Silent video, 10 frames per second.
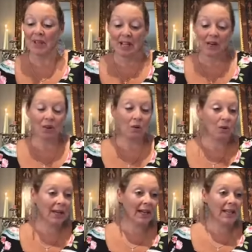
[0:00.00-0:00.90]
Um,
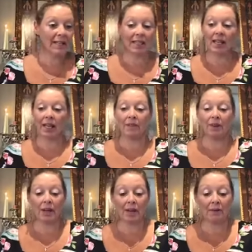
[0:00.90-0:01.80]

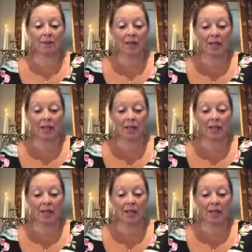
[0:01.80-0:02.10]
always,